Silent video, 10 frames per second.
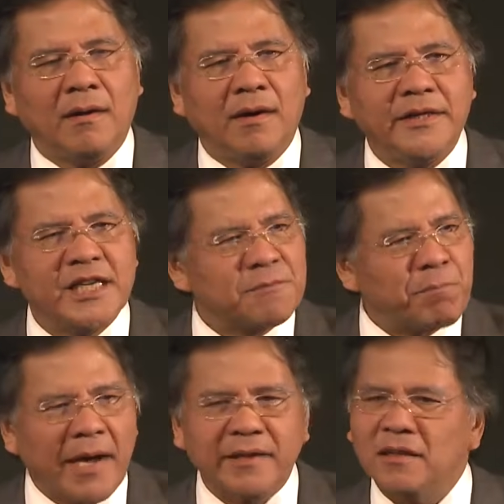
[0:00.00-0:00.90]

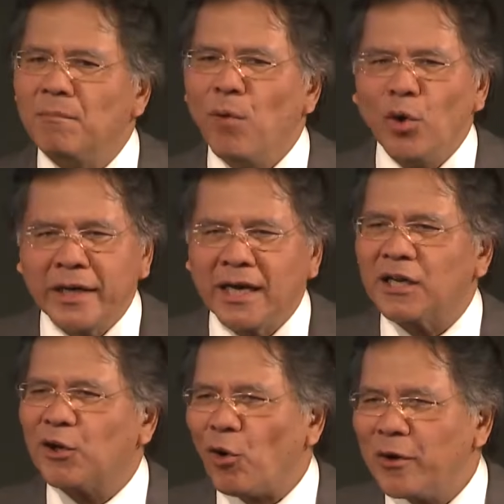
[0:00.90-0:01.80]
Despite the moaning
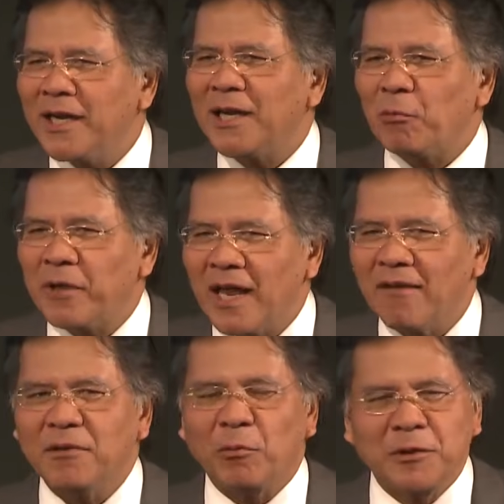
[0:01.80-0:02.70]
and groaning that we
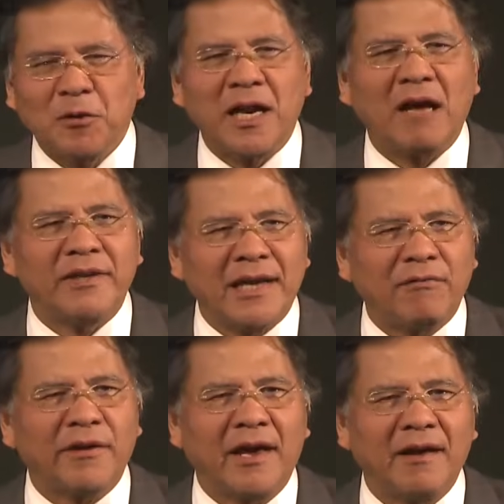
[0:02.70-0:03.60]
have that we don't have
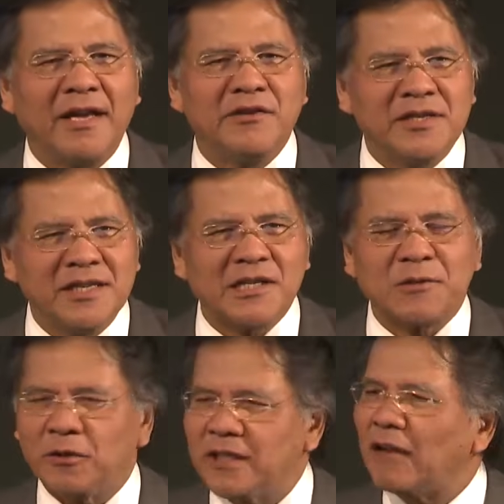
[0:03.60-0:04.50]
enough engineers,
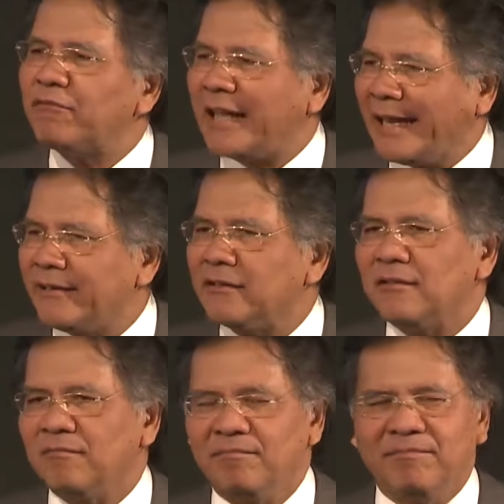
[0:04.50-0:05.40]
not enough talent,
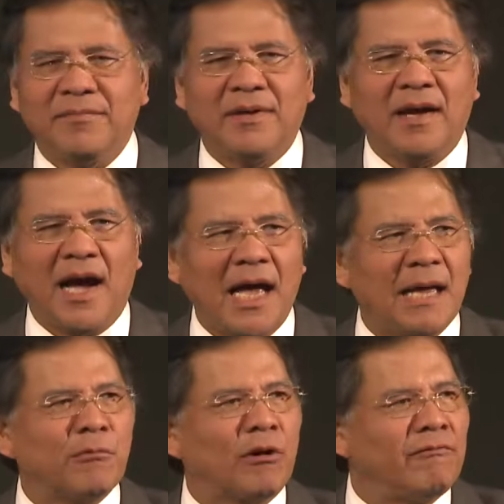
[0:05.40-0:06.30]
I
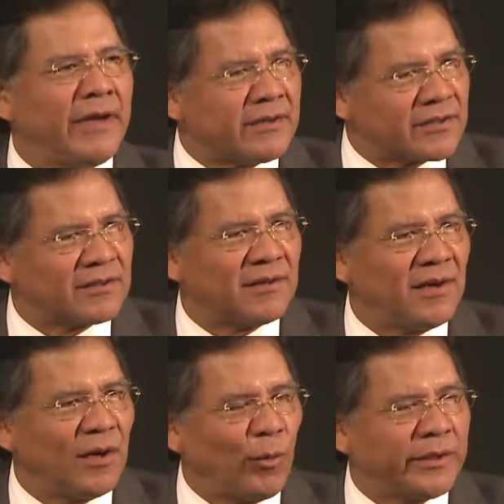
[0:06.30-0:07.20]
am convinced
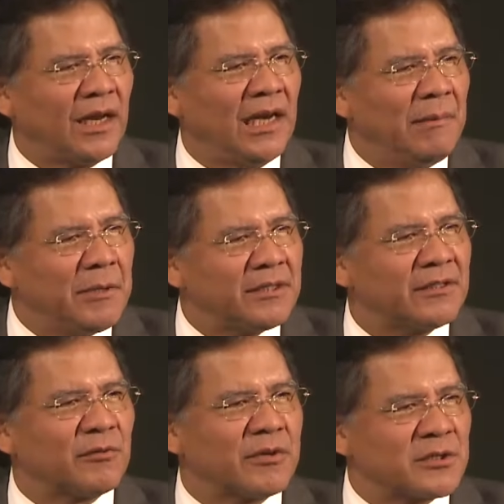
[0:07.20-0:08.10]
with the
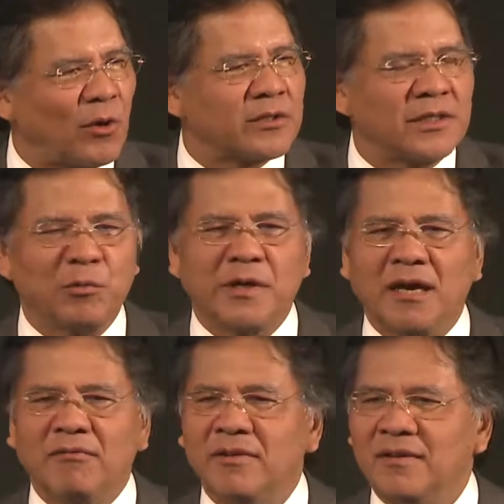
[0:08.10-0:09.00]
limited resource that we
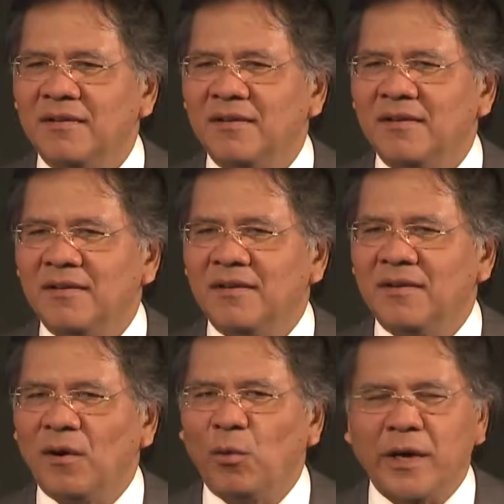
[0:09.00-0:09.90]
have,
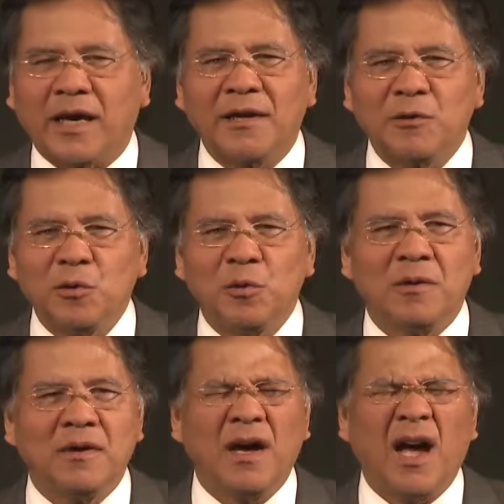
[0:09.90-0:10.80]
we can do
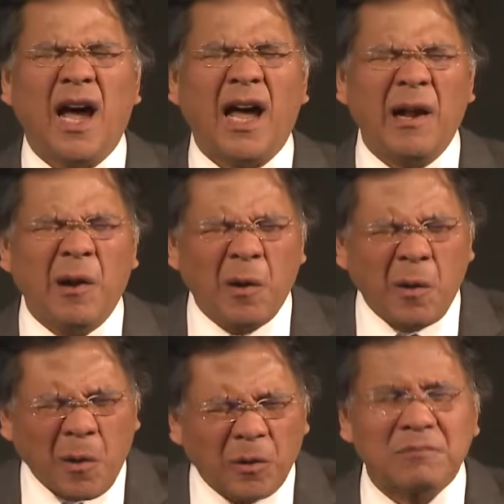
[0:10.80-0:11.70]
a
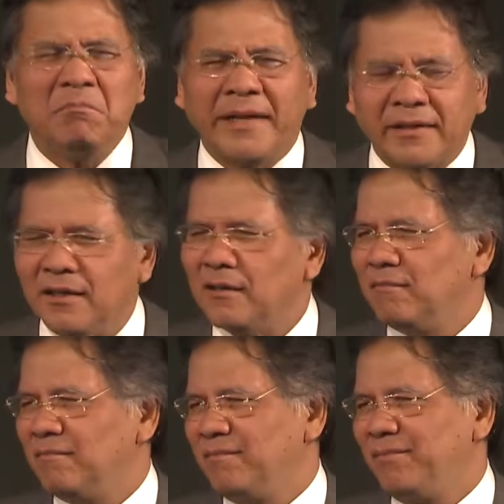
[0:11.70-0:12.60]
lot better
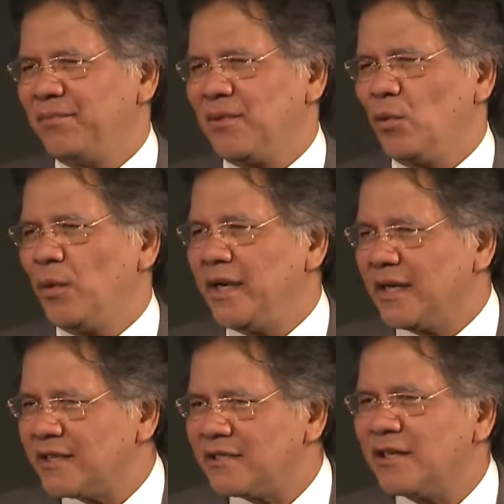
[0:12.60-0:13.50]
with the
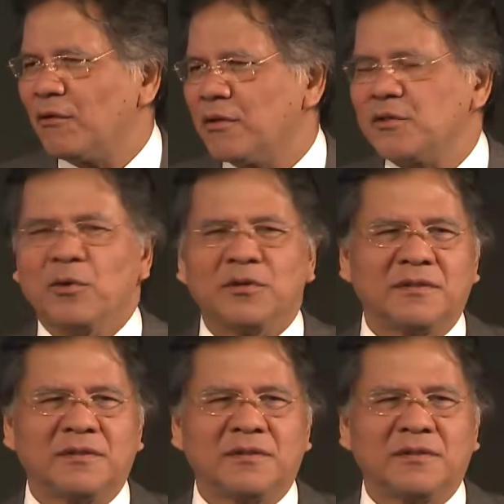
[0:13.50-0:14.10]
existing resource.